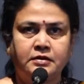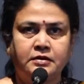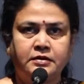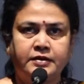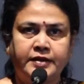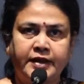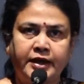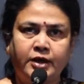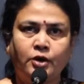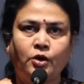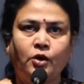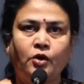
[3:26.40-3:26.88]

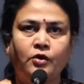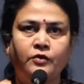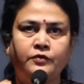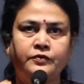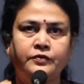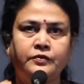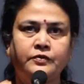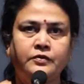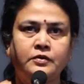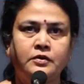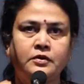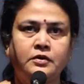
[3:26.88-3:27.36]

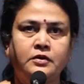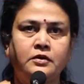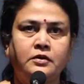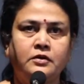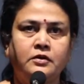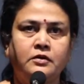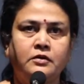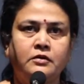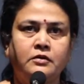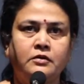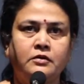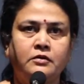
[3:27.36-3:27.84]
thereof
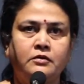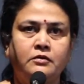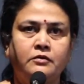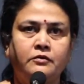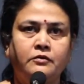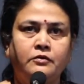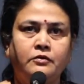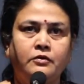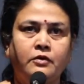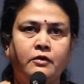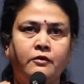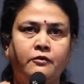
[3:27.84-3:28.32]

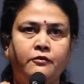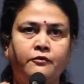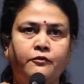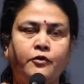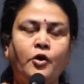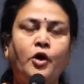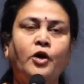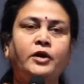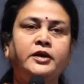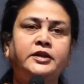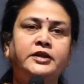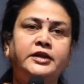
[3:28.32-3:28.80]

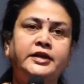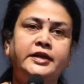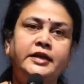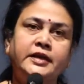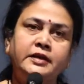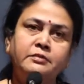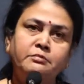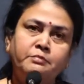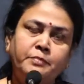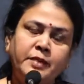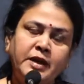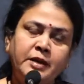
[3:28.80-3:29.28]
for the
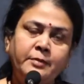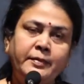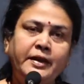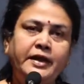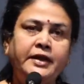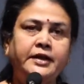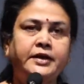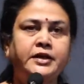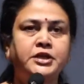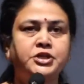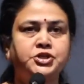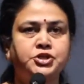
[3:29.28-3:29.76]

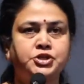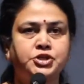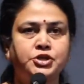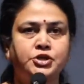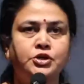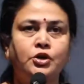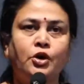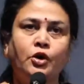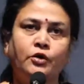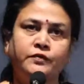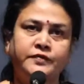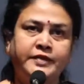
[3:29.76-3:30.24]

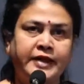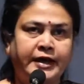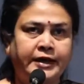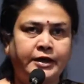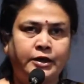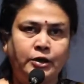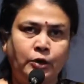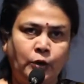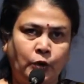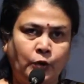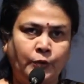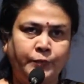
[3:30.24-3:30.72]
implementation of
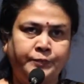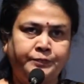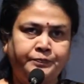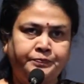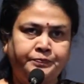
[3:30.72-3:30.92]
that law.